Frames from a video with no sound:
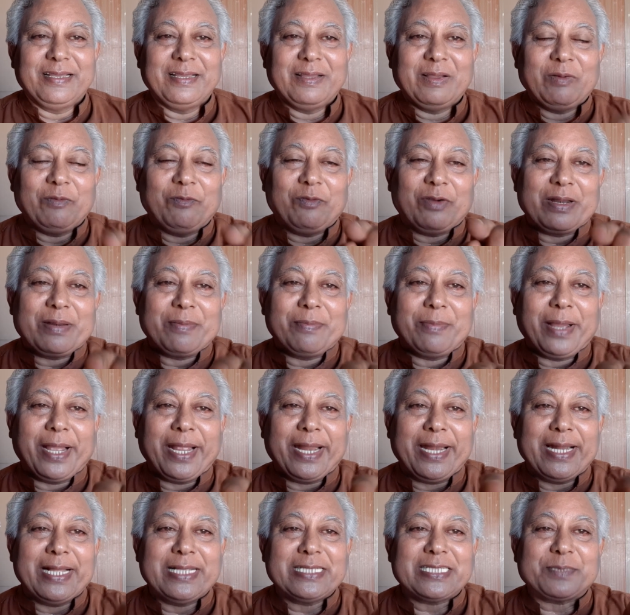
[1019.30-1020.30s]
1
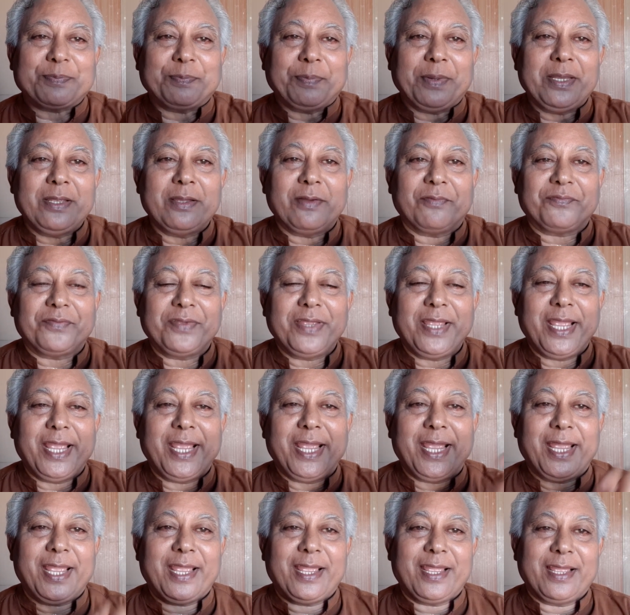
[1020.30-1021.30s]
minus P of
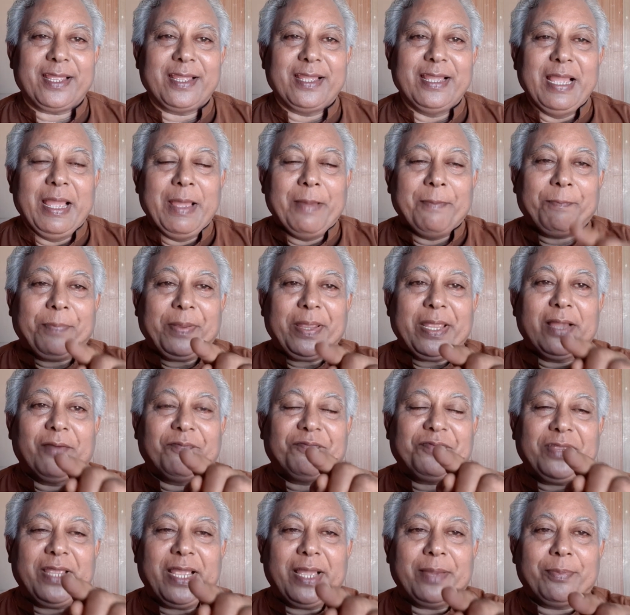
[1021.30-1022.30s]
A. P
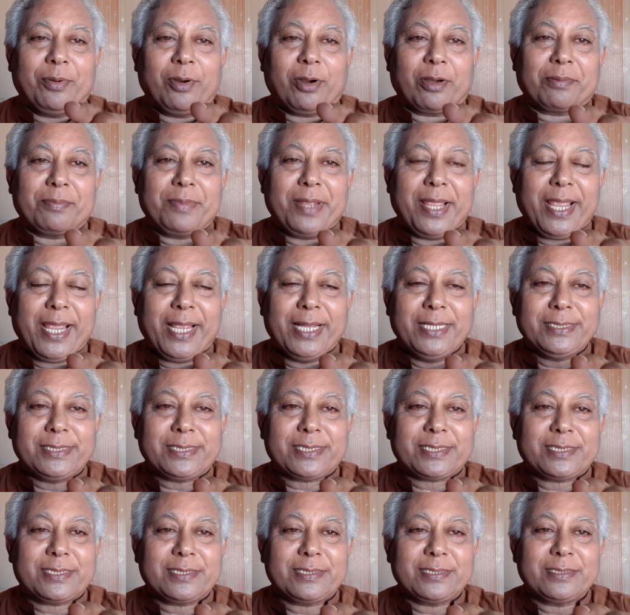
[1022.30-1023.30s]
of A bar
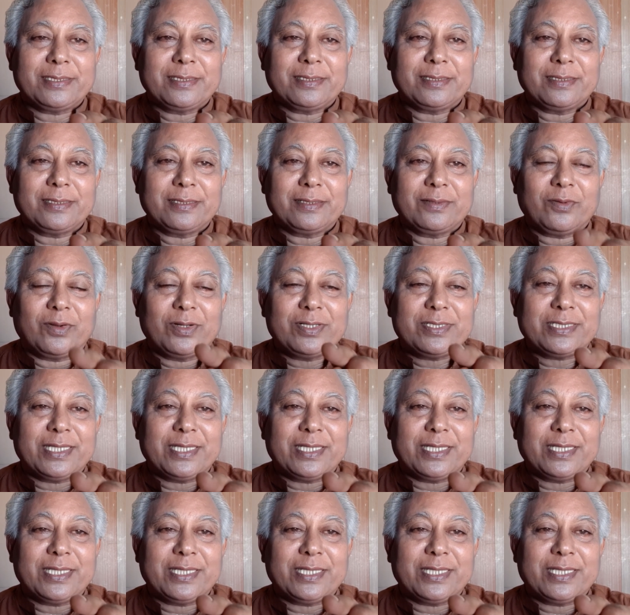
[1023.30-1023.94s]
means, what is